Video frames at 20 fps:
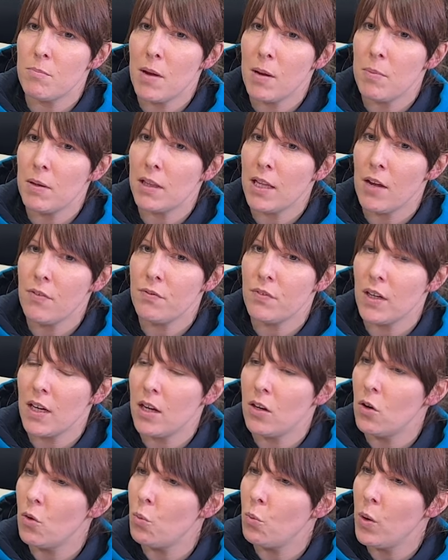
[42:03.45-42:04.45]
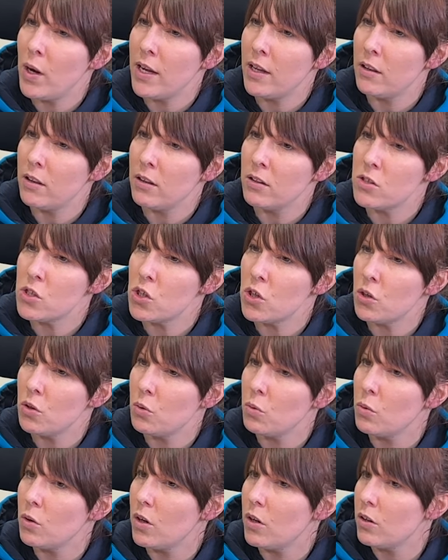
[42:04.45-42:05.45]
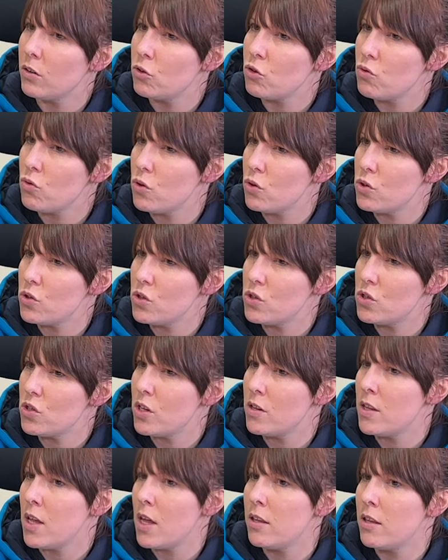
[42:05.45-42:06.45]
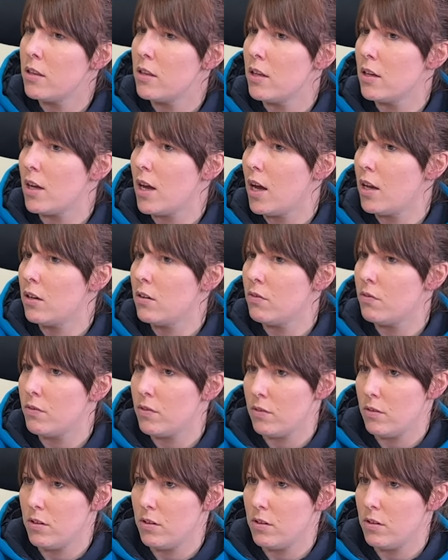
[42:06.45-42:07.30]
maybe left it in a will to a trust, and then they kind of